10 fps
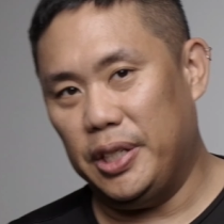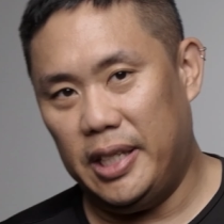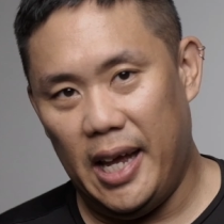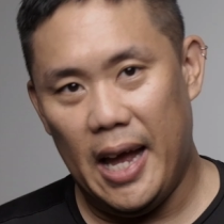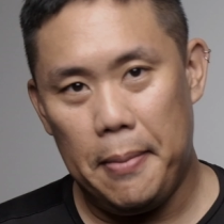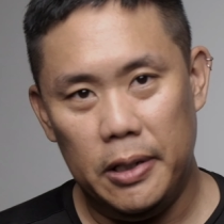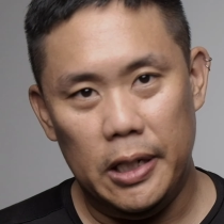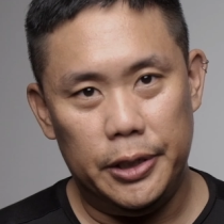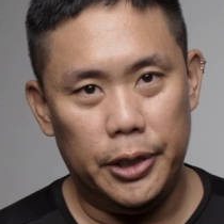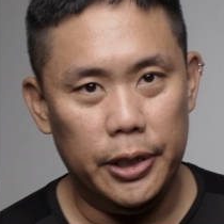Today I'm going to
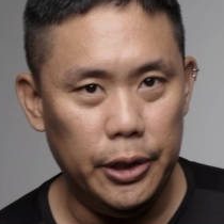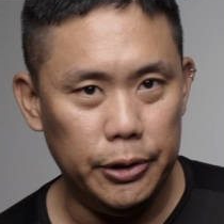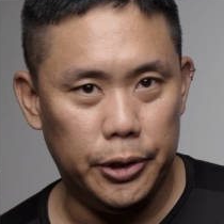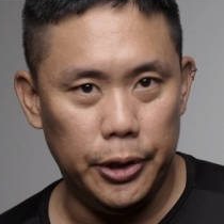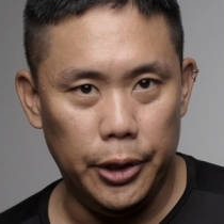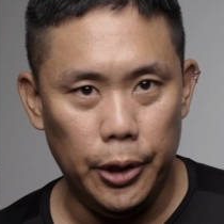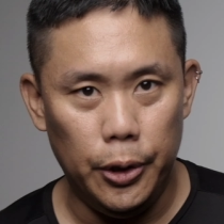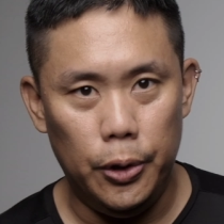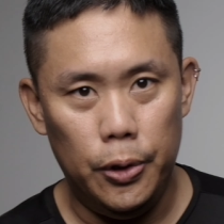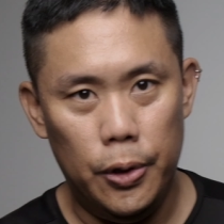introduce to
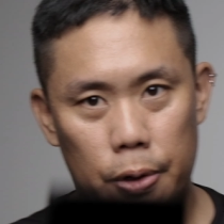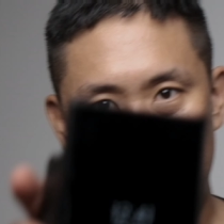you